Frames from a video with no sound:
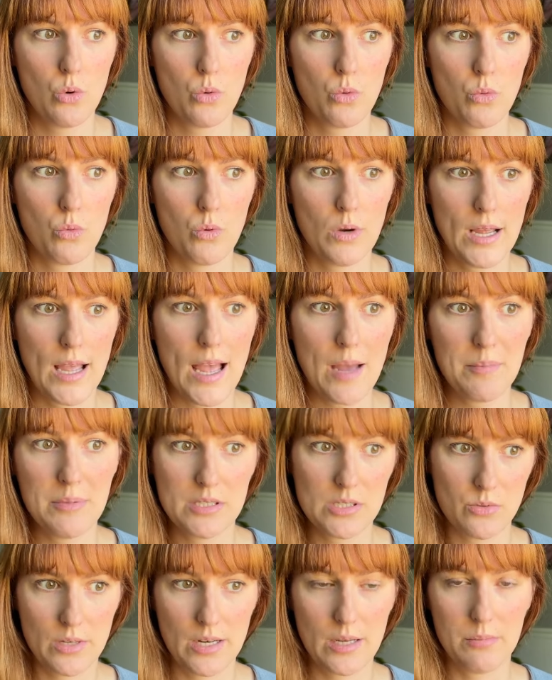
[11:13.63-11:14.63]
What
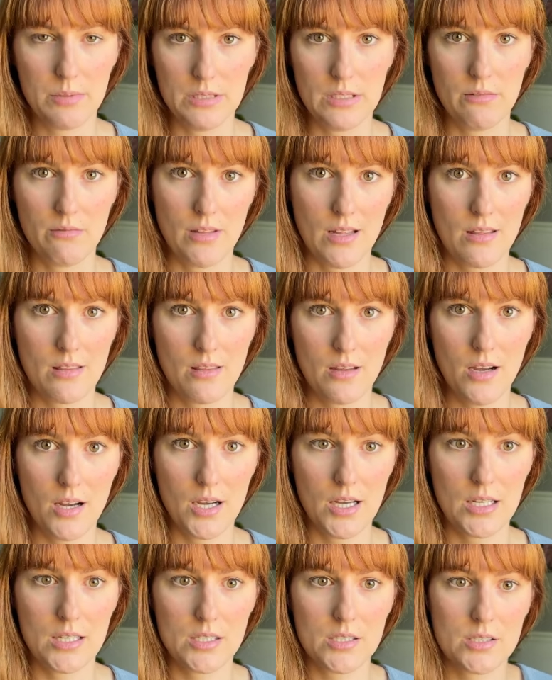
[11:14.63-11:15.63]
happens when I believe that
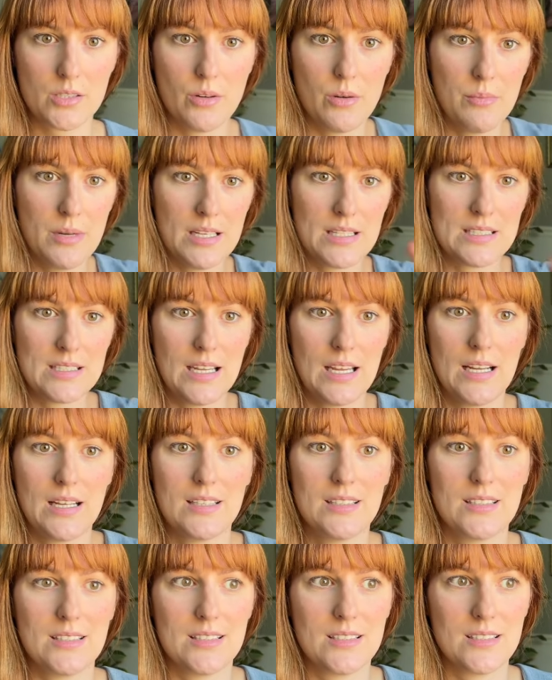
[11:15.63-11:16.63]
thought? So I'm not saying
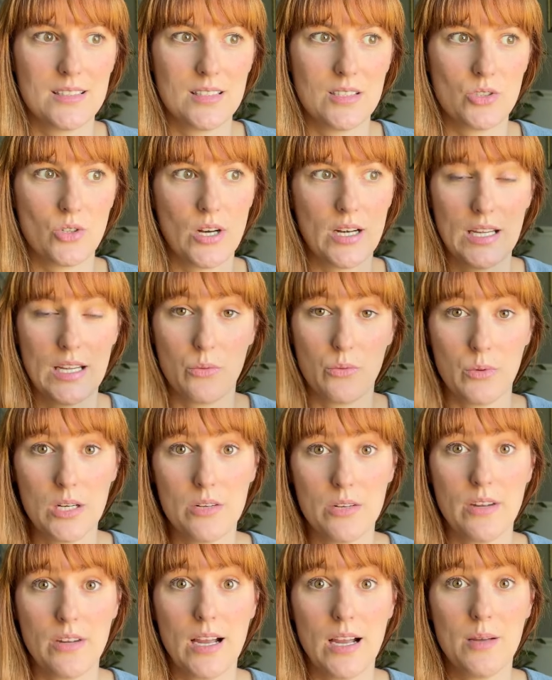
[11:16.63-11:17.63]
to try to get rid
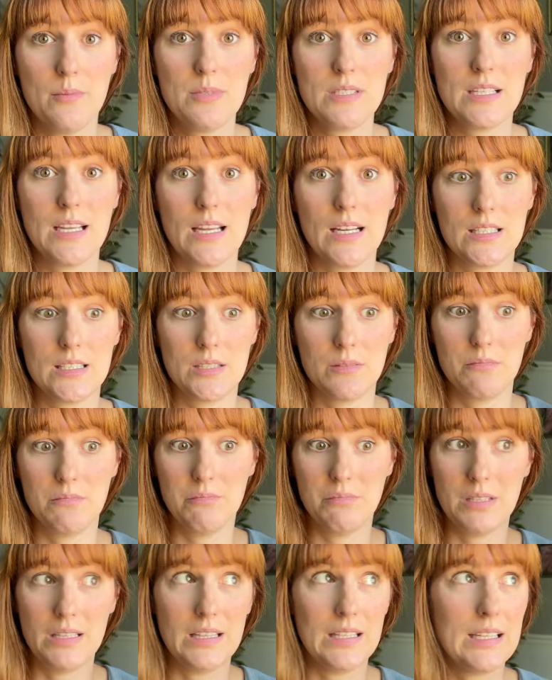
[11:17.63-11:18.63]
of it. I'm saying to
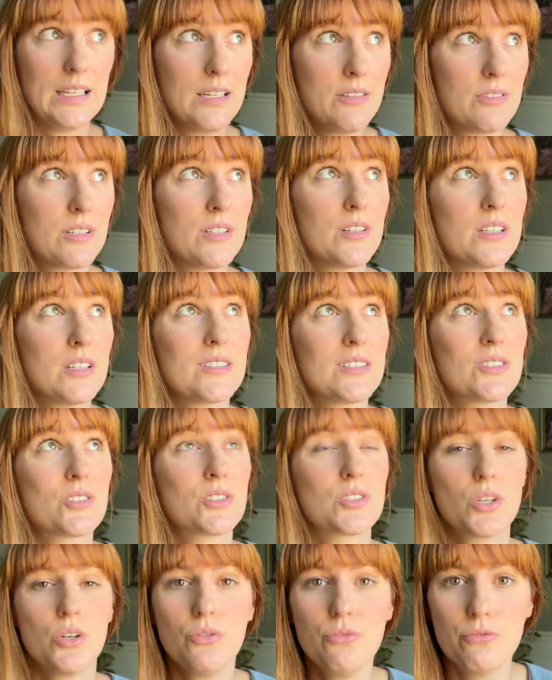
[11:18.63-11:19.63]
believe it
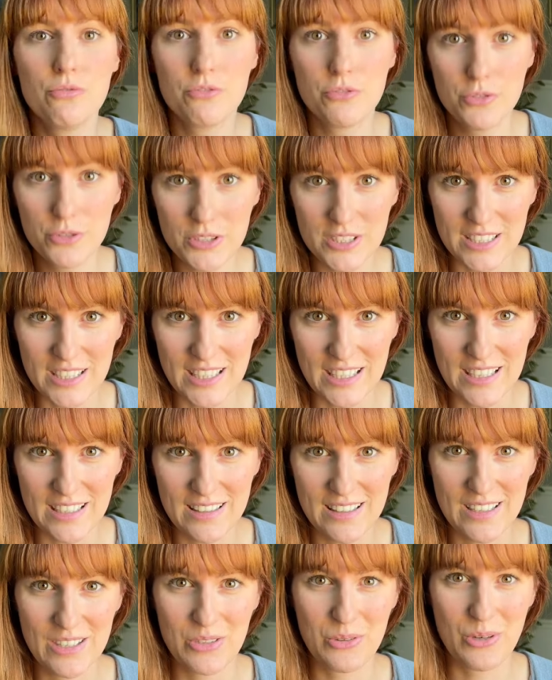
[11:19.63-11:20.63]
so fully
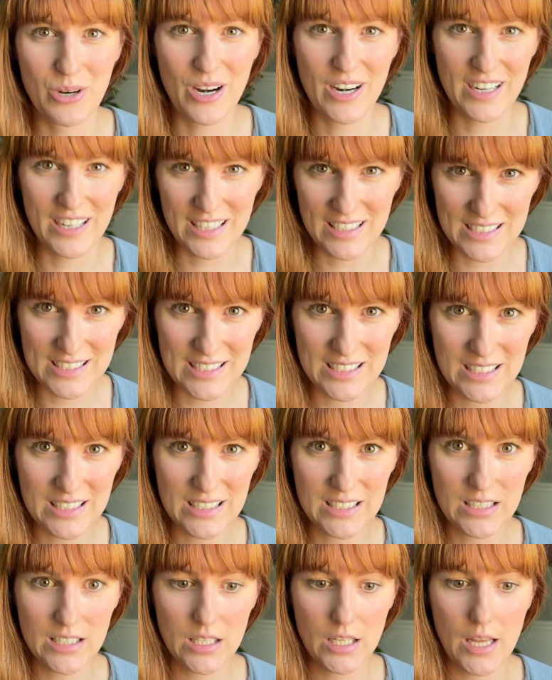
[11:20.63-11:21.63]
that you are it.
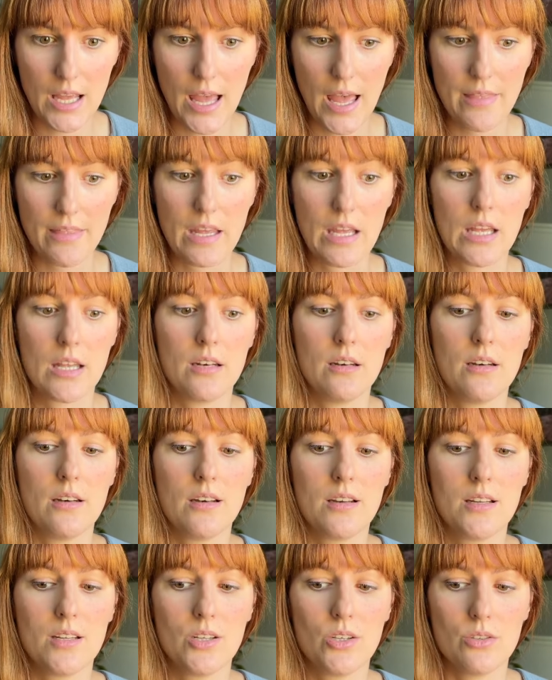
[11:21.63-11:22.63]
And then
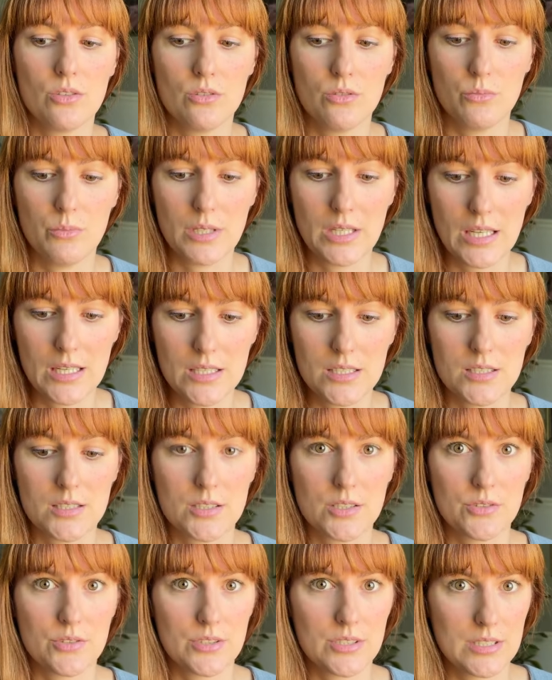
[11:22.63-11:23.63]
you begin
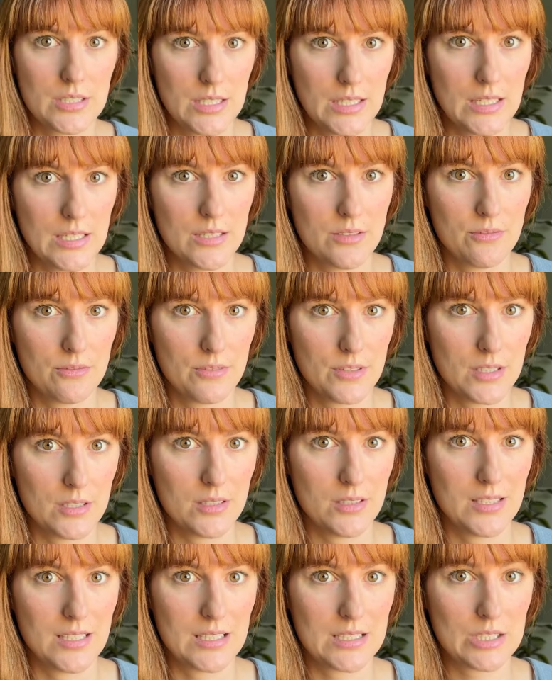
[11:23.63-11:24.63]
to see and feel
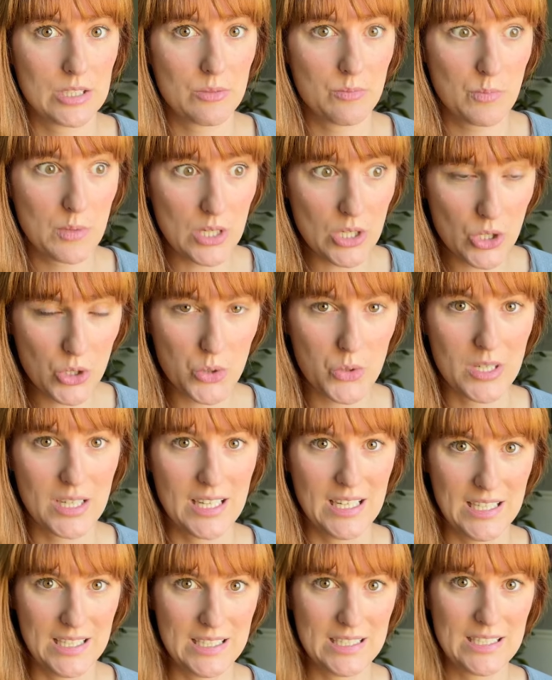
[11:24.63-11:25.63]
and
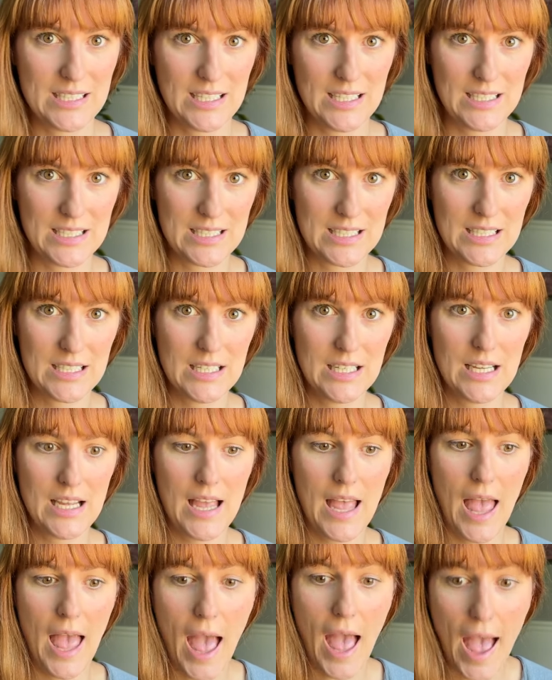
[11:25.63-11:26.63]
experience it
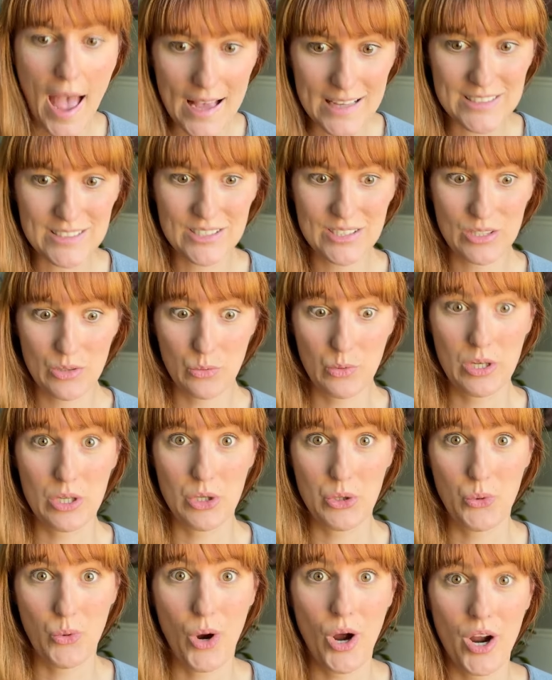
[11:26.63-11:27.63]
as what
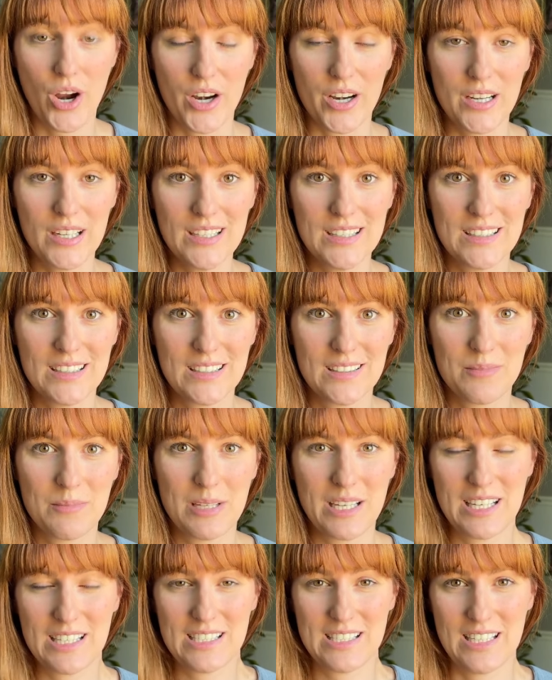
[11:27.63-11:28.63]
you are,
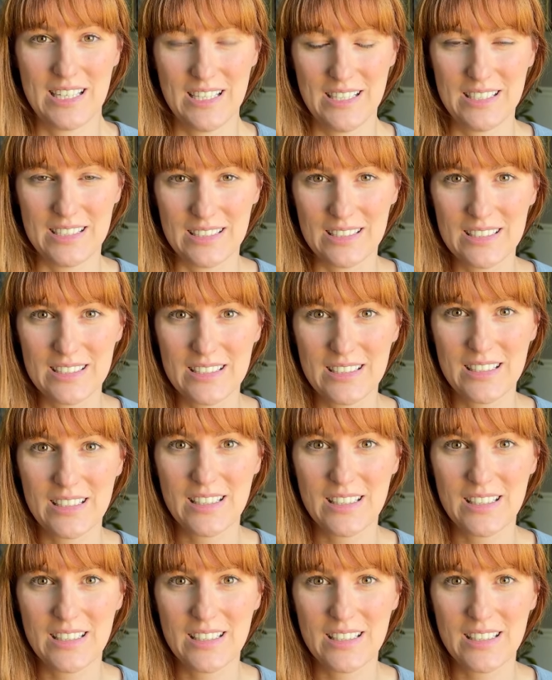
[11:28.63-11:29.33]
because it is,